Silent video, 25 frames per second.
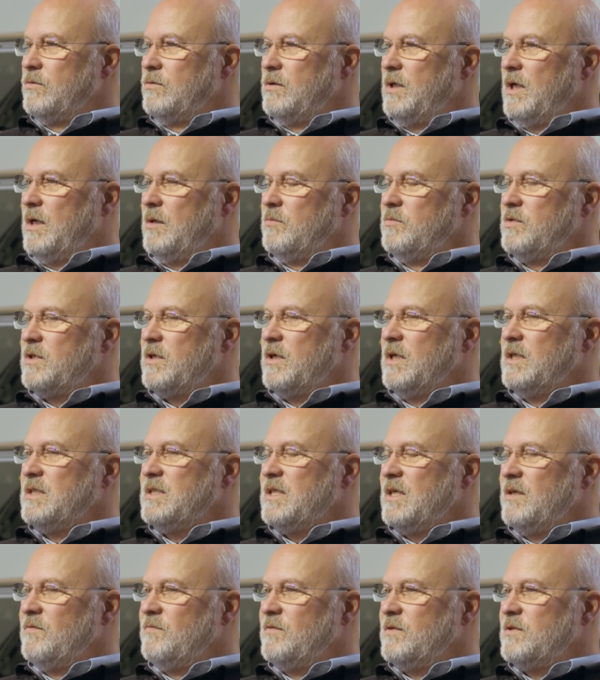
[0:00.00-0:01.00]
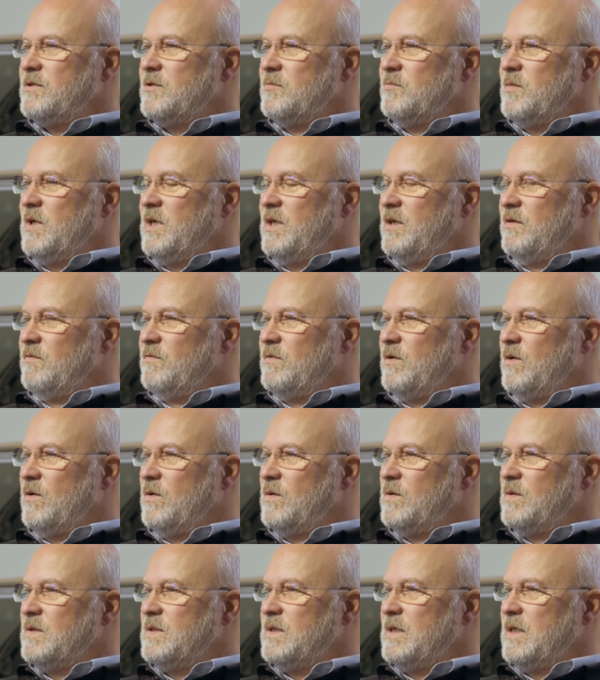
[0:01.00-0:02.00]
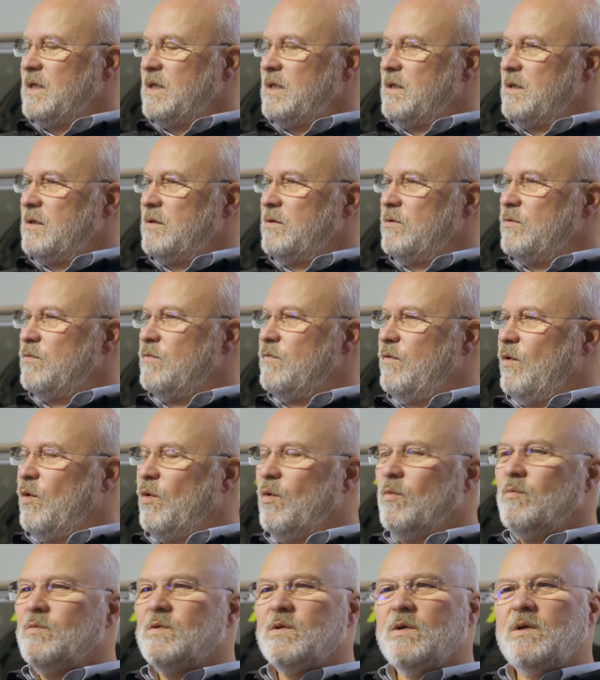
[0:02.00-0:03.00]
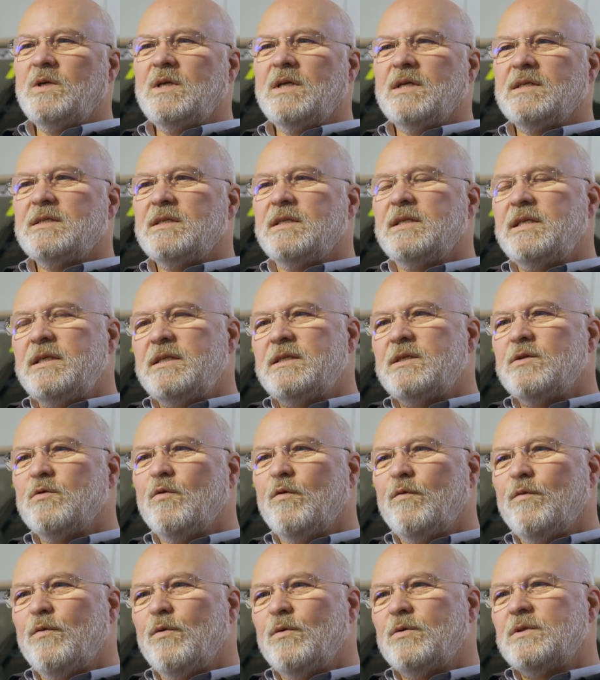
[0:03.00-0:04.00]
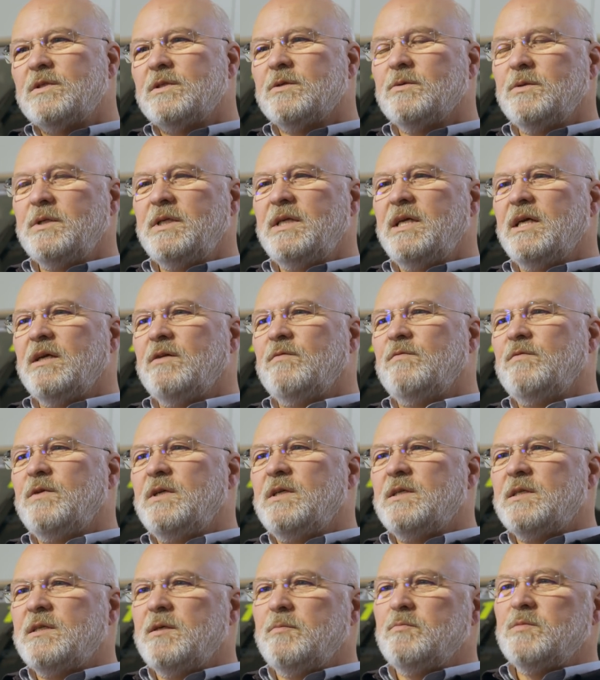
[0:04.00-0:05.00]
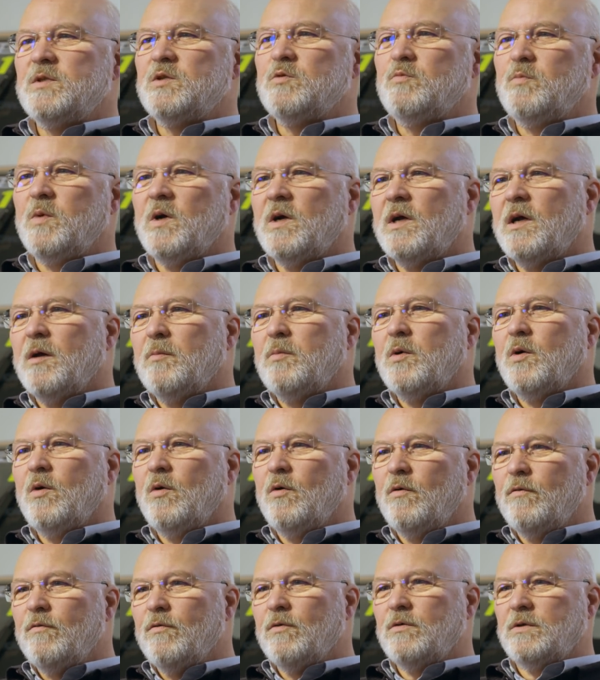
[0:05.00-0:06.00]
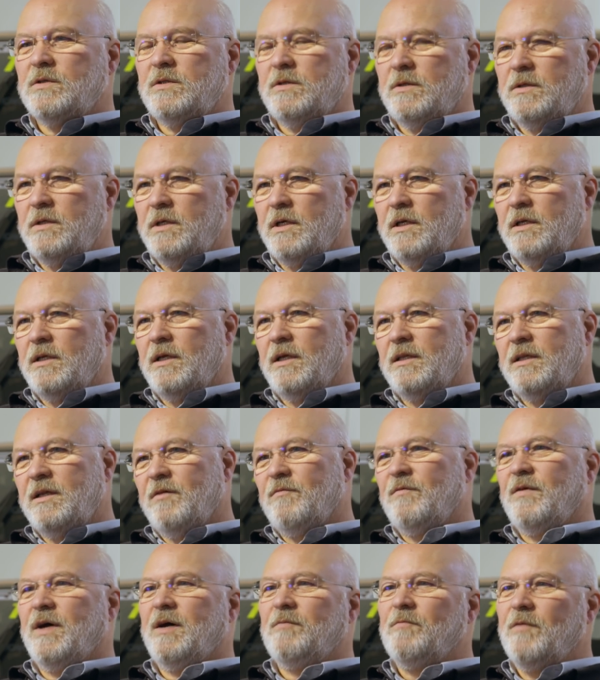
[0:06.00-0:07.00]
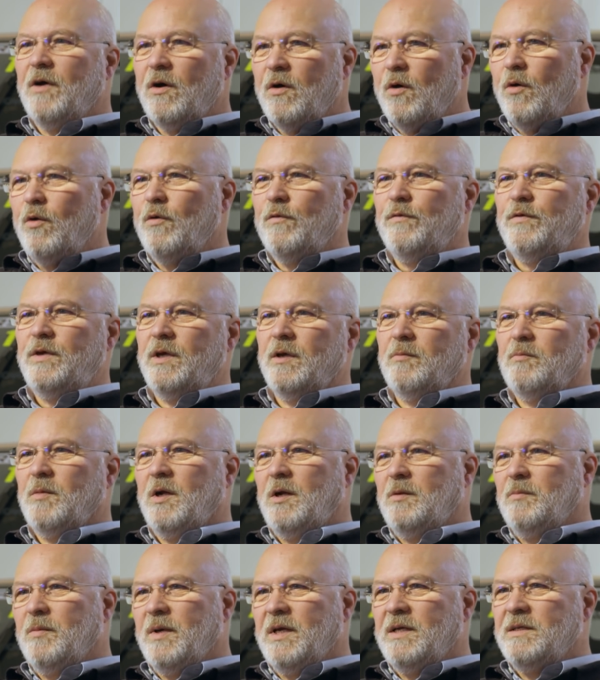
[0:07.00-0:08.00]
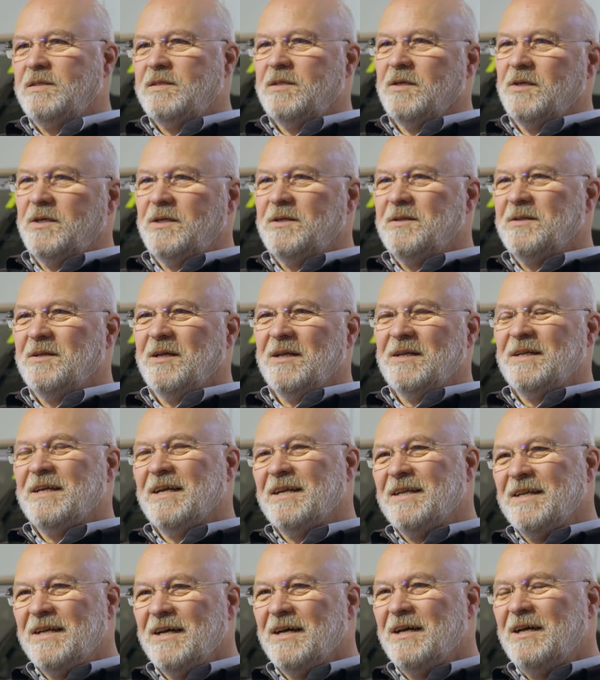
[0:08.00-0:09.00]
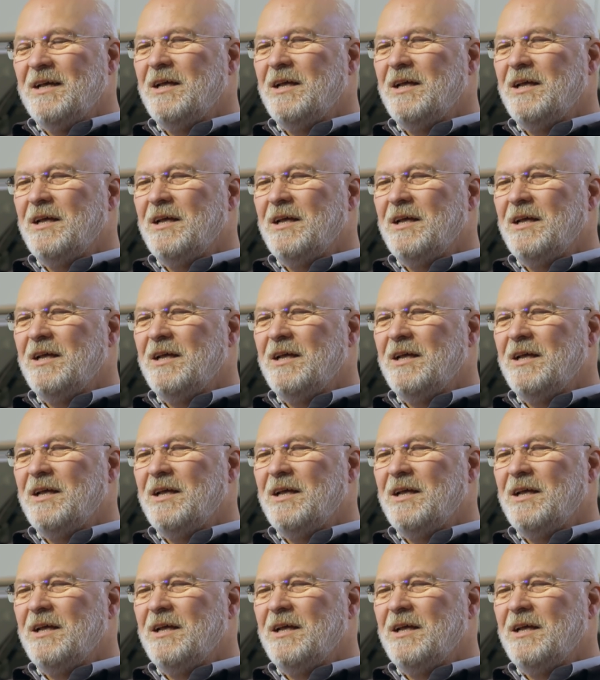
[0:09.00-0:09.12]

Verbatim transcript: So I said to my wife, why shouldn't it work out as it has with the Super Cup? We have won that one four times in a row.